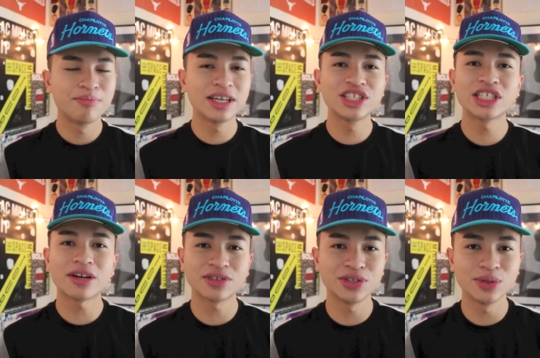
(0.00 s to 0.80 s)
big
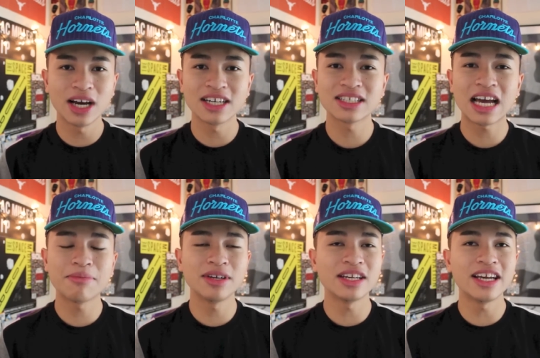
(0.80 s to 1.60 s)
shout to you guys. I
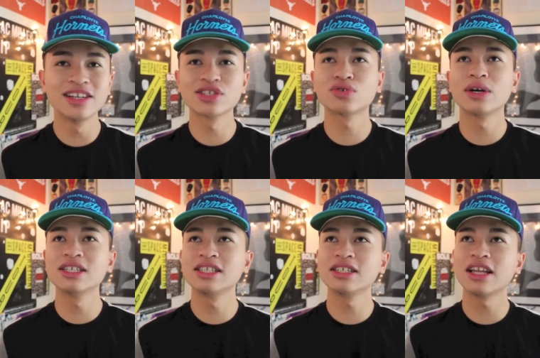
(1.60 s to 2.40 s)
mean, it is
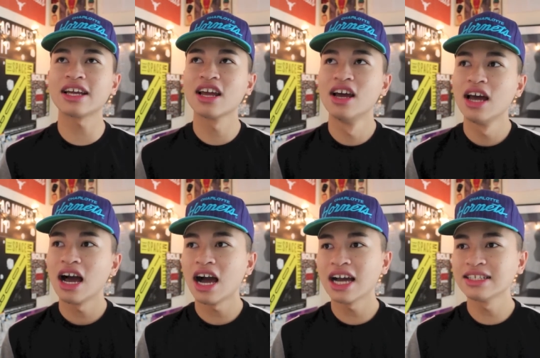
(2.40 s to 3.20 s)
crazy. Like,
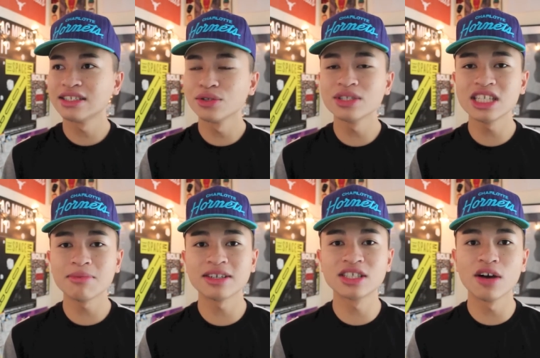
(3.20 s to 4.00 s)
I still
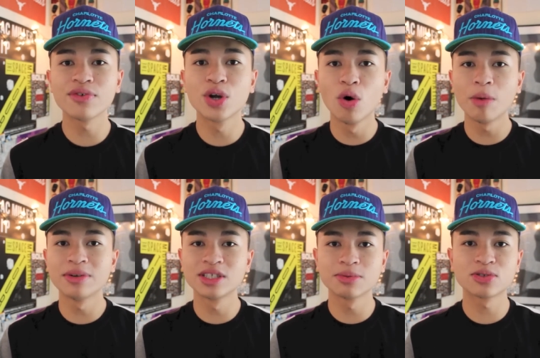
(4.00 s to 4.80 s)
see myself go
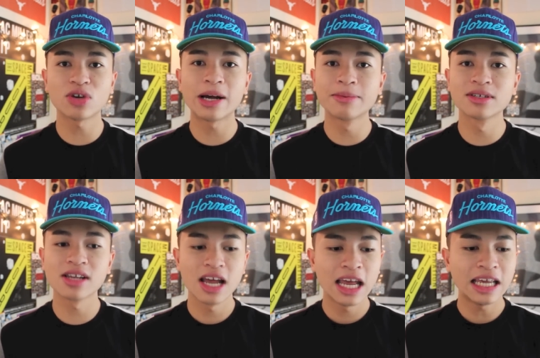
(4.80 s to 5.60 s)
up in
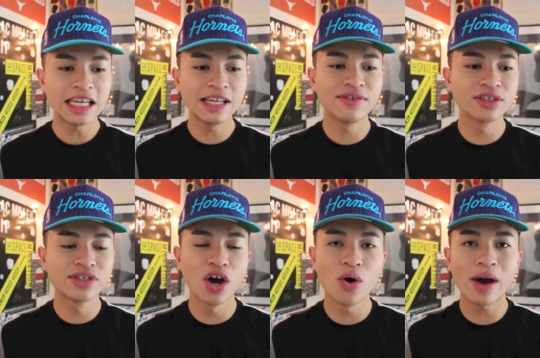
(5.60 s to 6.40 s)
subscribers even
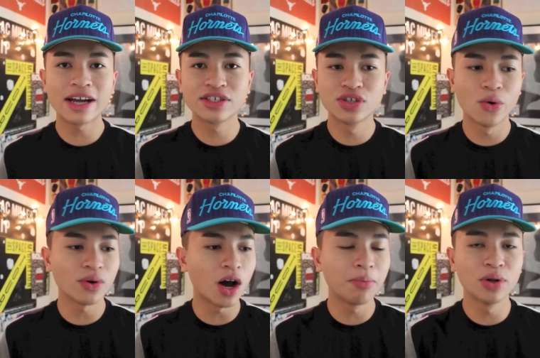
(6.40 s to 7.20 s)
though I
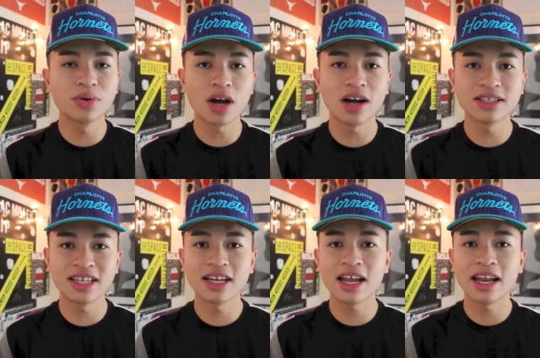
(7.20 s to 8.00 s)
don't upload
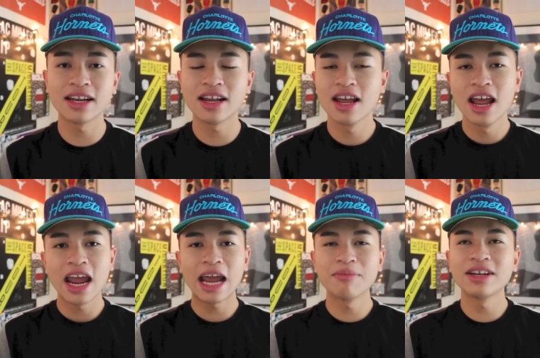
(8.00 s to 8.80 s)
content. And
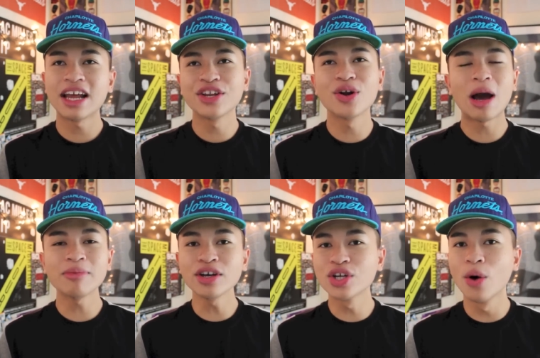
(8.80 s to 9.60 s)
I mean, and you know,
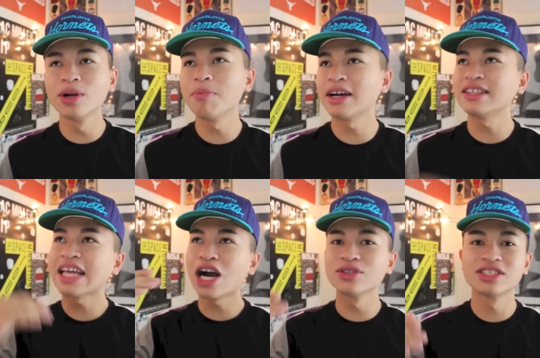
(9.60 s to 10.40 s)
I'm not going up by
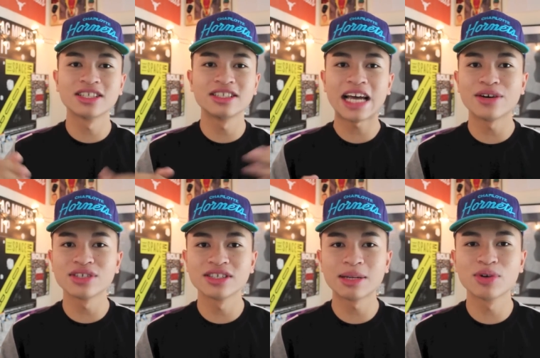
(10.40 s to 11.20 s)
thousands and
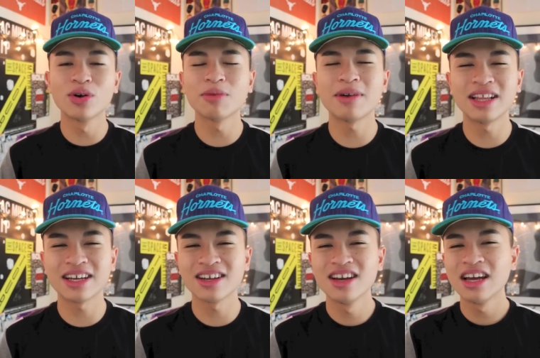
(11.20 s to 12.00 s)
thousands. I'm going up by like,